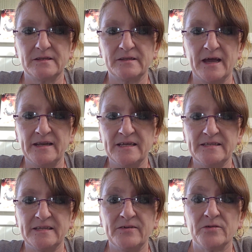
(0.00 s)

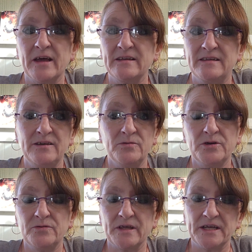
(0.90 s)
entity or that deal
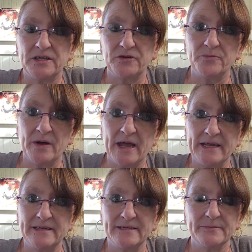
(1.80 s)
you think you
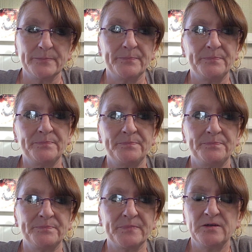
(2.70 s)
made,
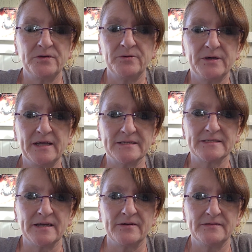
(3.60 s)
you can't
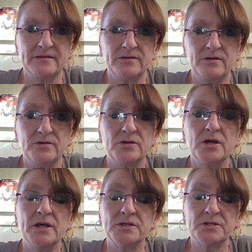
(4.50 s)
sell it.
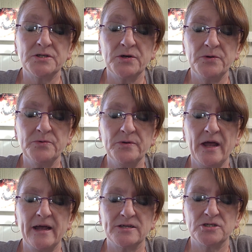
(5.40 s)
As soon
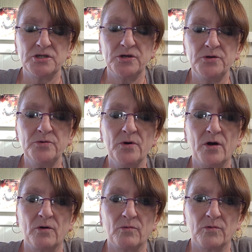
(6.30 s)
as you
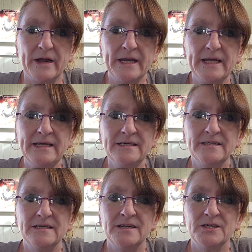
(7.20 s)
are ready
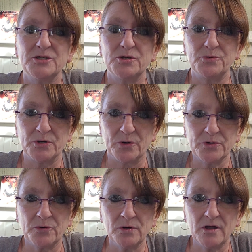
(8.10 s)
to turn
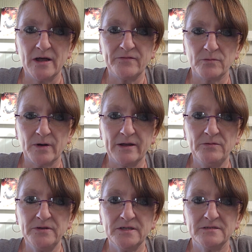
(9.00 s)
your life
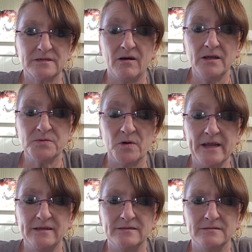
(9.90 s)
around, God's
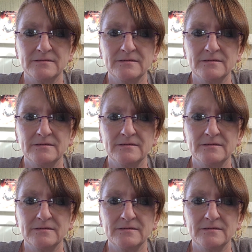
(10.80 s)
waiting.